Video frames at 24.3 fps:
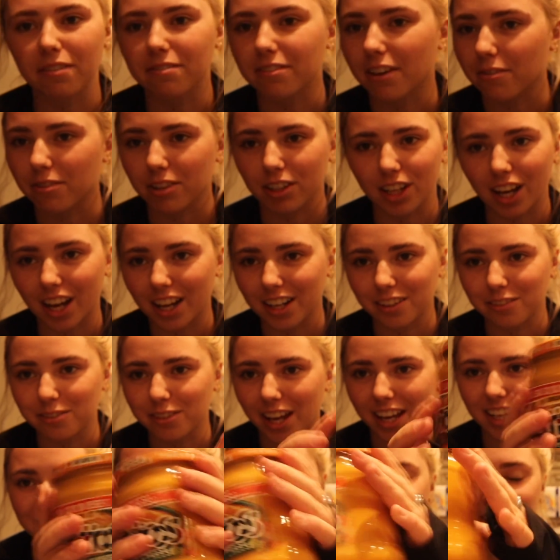favorite kind of
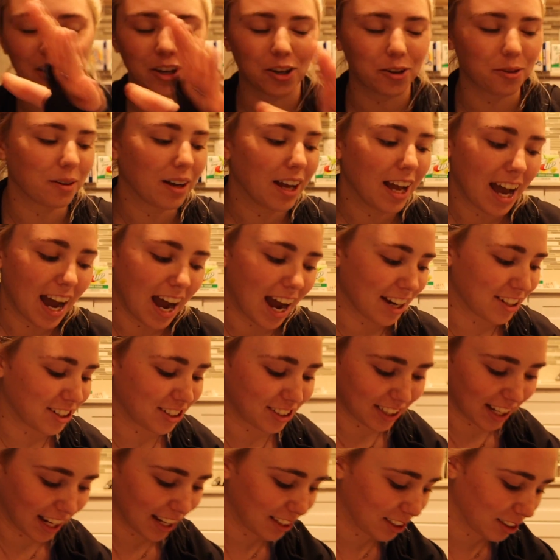queso. I
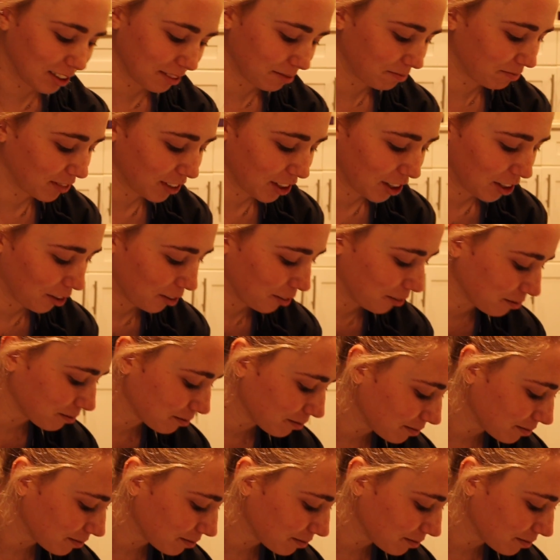just had to, you know,